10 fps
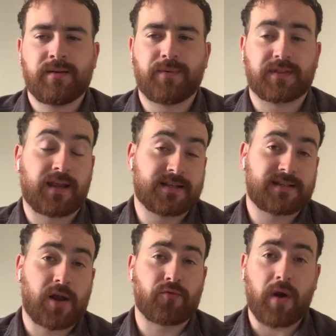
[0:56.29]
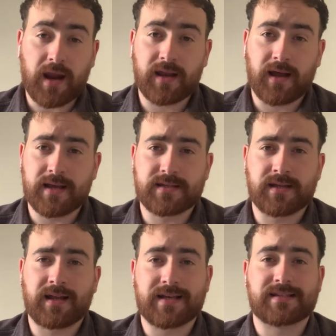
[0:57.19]
but they instead recognized
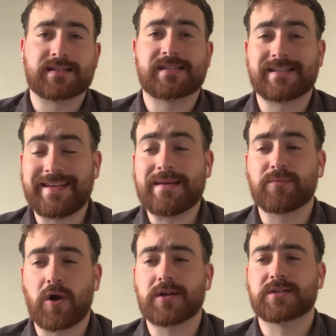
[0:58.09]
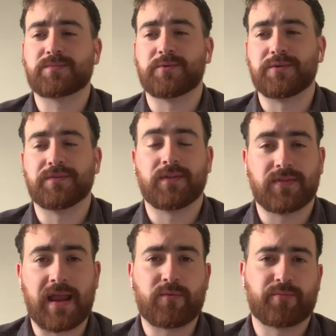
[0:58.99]
it as the same gospel that
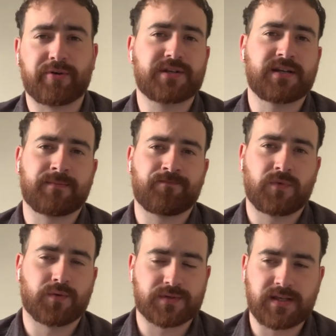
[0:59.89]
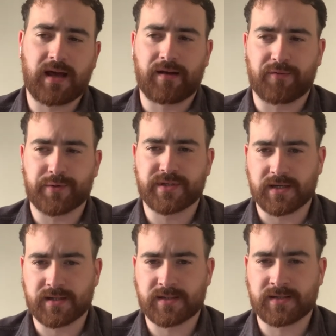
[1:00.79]
they were preaching. You'll see that in verse
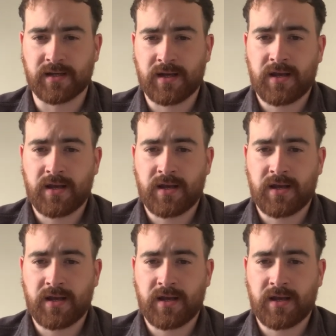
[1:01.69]
6.